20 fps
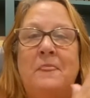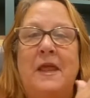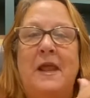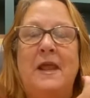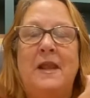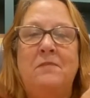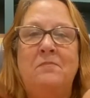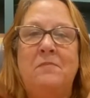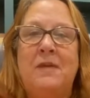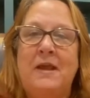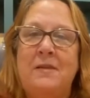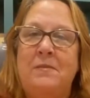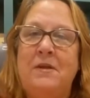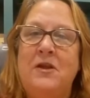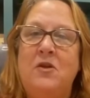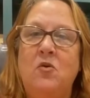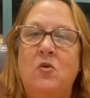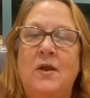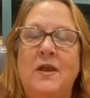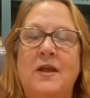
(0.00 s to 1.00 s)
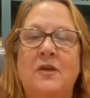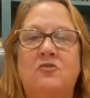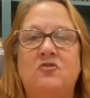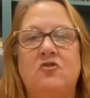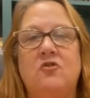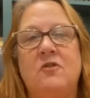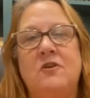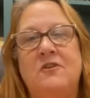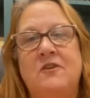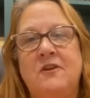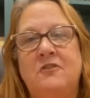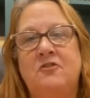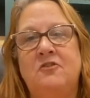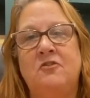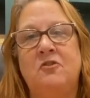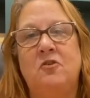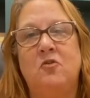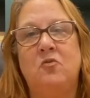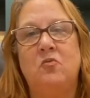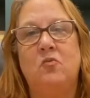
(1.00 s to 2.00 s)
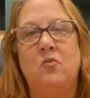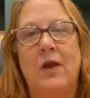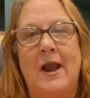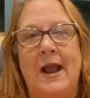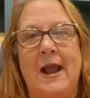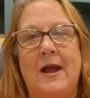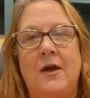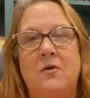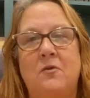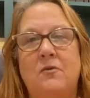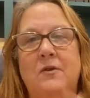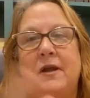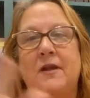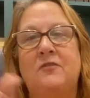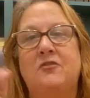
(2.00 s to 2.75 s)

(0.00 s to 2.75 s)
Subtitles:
and maybe going a traditional route